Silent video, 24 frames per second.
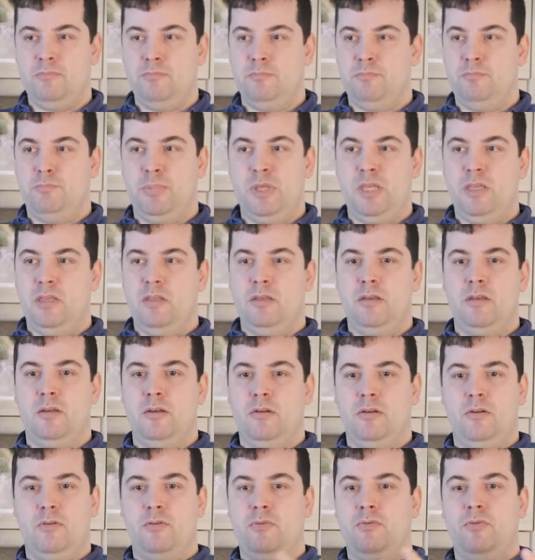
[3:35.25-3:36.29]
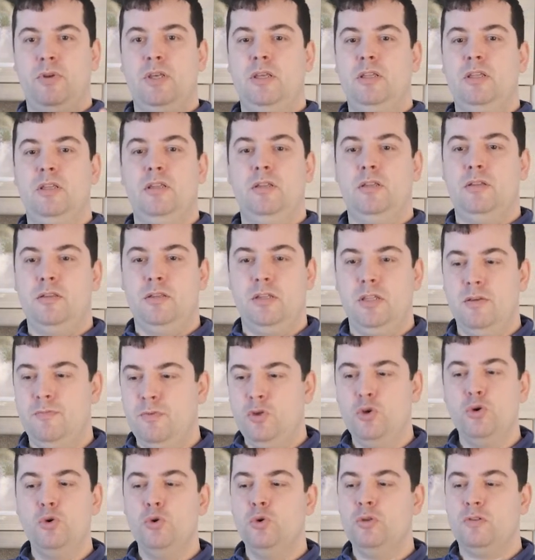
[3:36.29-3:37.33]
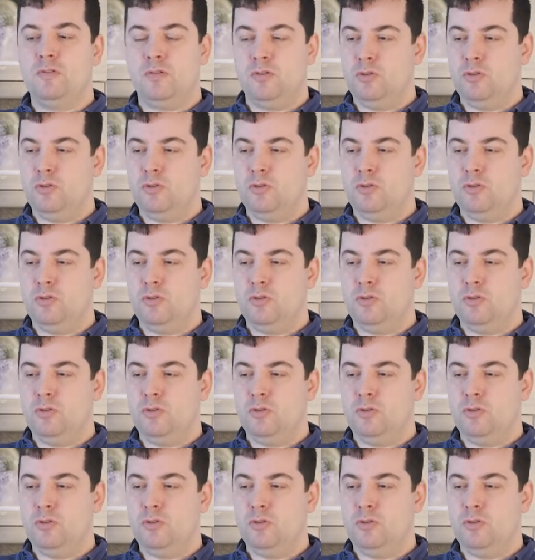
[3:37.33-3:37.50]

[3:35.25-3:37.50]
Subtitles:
be renewed.